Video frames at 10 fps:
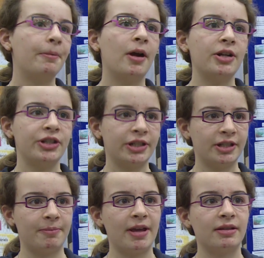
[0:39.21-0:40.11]
project
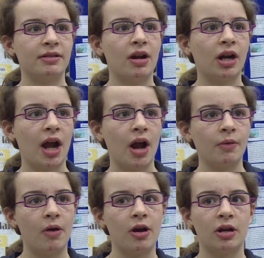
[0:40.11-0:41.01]
is based on
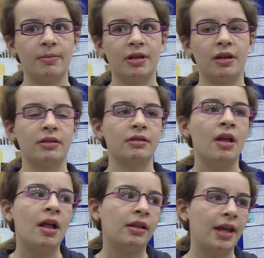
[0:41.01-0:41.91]
groundwater because
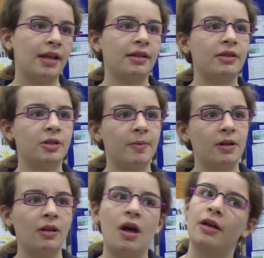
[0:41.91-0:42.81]
lately there's been
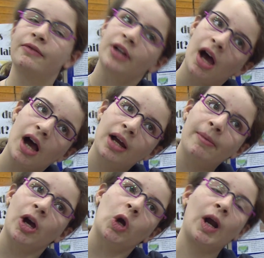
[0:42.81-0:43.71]
a lot of talk
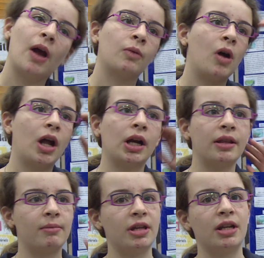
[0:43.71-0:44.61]
about groundwater
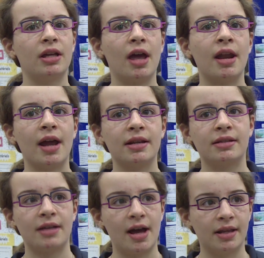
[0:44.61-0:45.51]
in the media and I
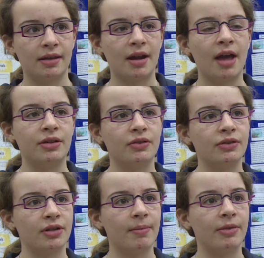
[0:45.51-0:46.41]
decided that I'd do
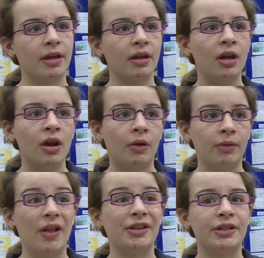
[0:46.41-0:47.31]
something
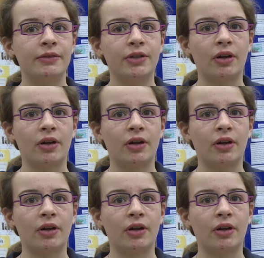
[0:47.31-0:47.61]
relative to